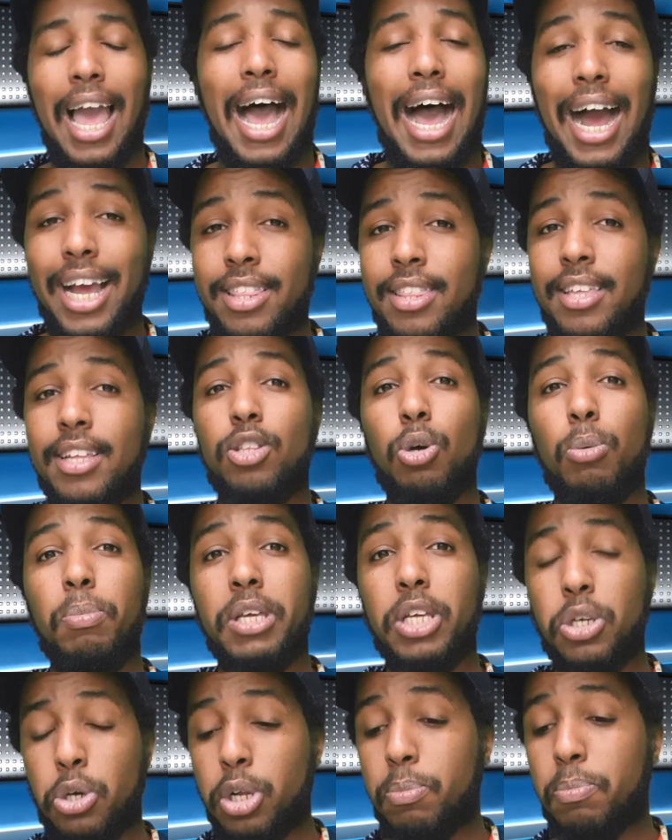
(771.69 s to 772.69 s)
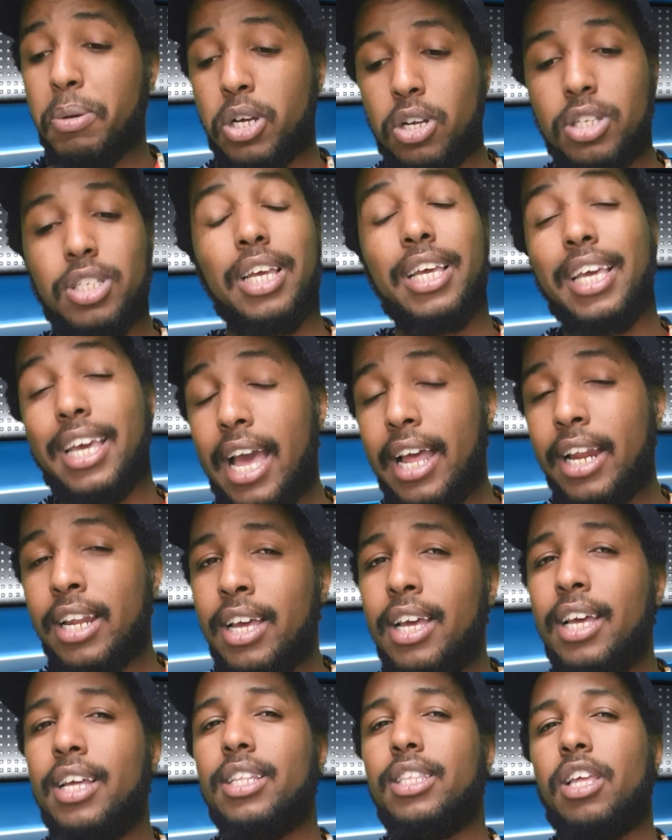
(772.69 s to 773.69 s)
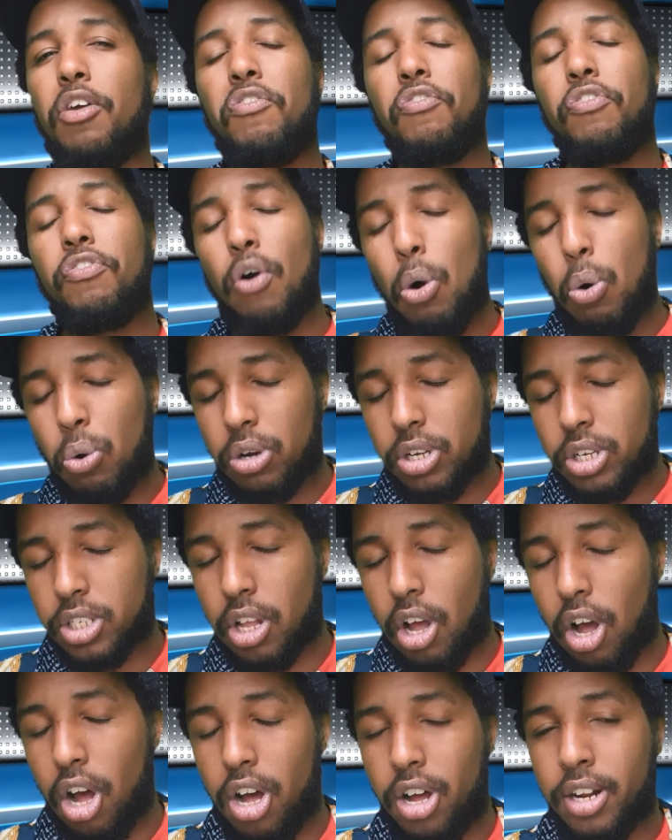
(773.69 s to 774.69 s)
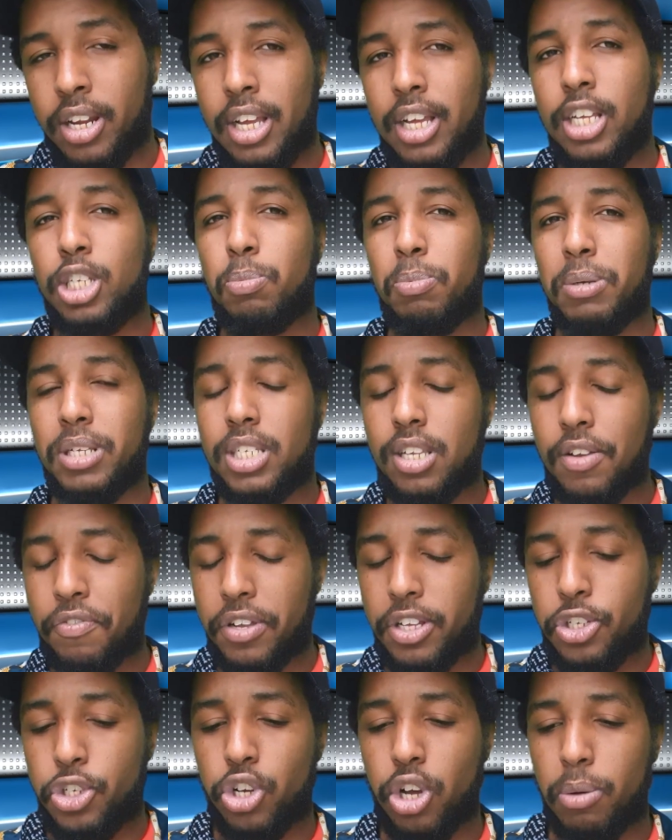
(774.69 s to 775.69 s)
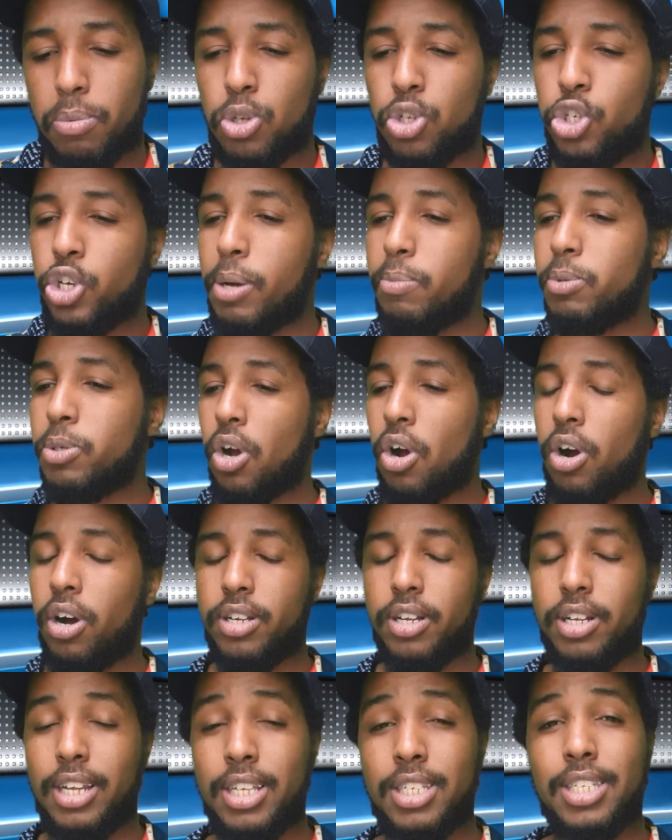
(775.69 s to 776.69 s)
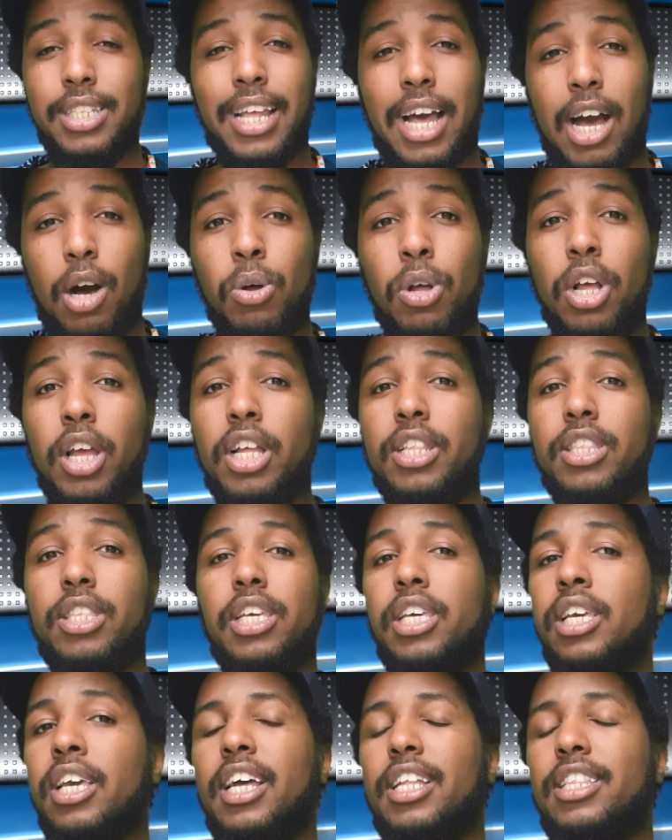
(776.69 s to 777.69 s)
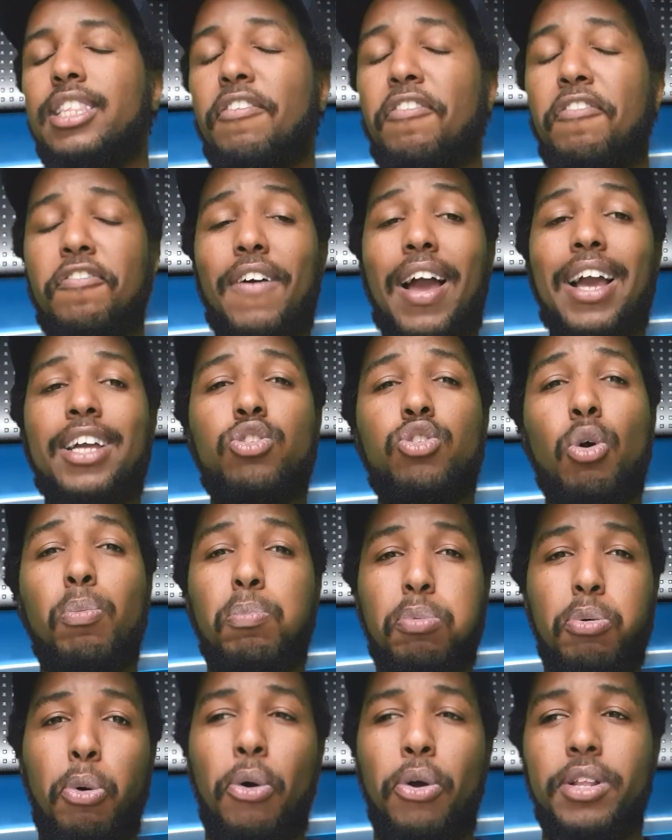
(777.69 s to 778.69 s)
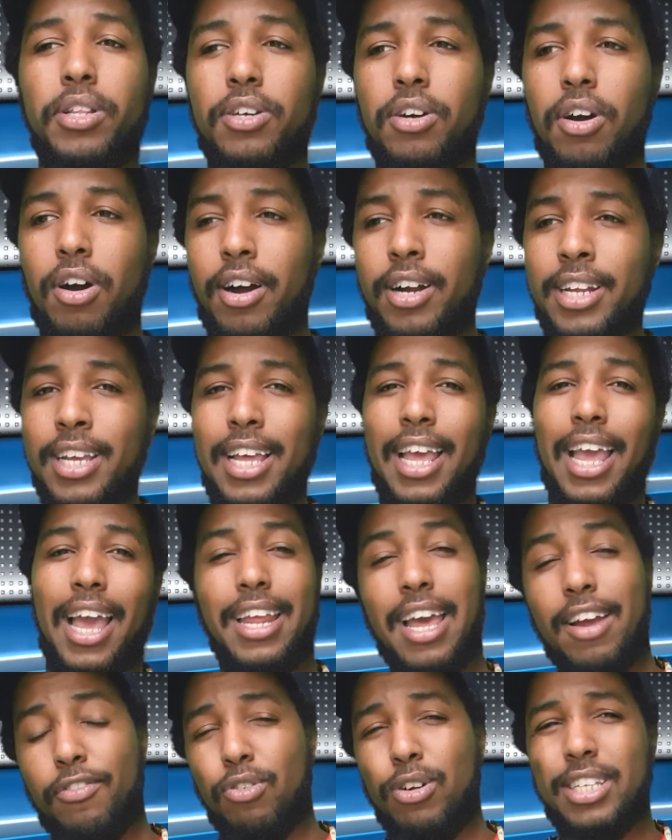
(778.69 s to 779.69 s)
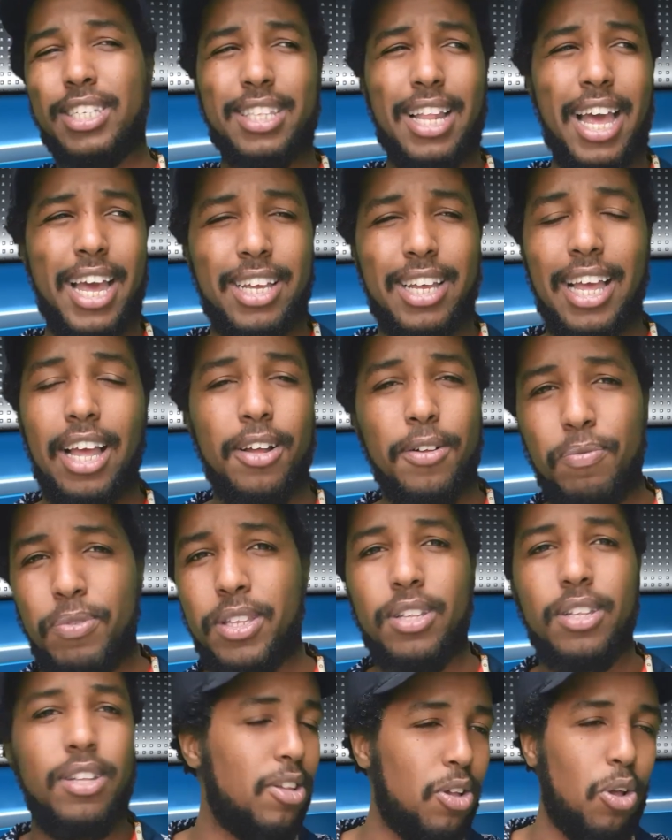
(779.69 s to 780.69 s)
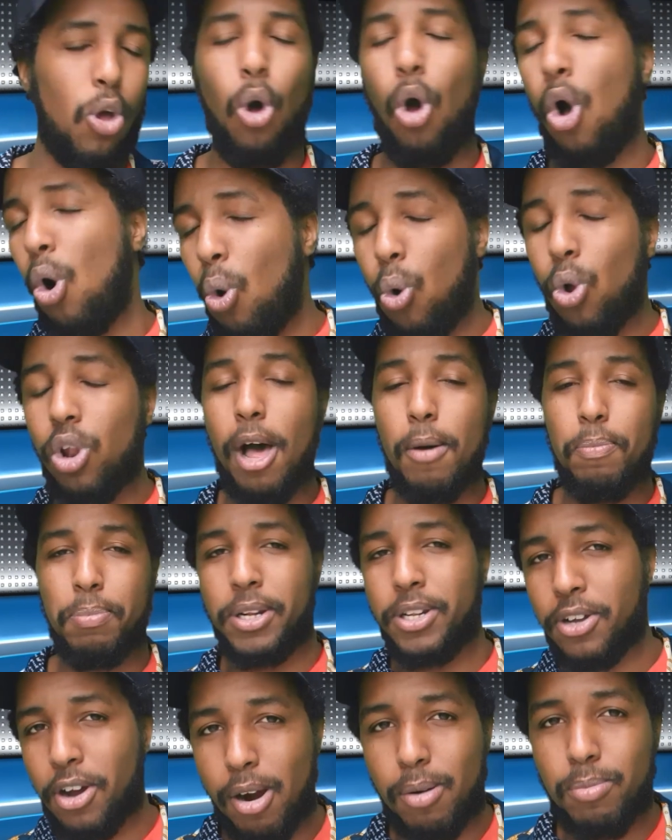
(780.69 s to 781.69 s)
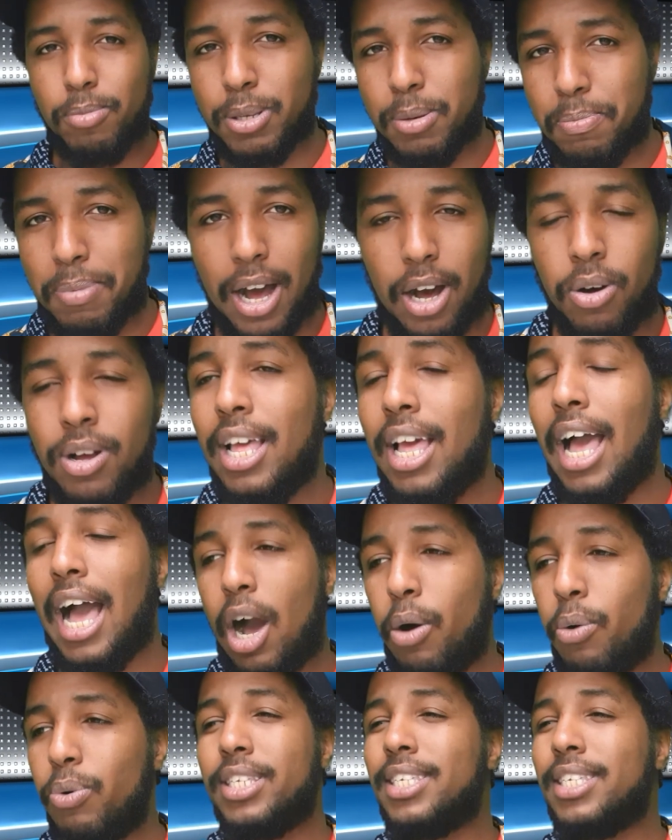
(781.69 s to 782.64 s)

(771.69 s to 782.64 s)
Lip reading: I think they'll be good because, again, they focused on specific jobs. James Harden is now the de facto point guard, and everyone is like all up in arms about how he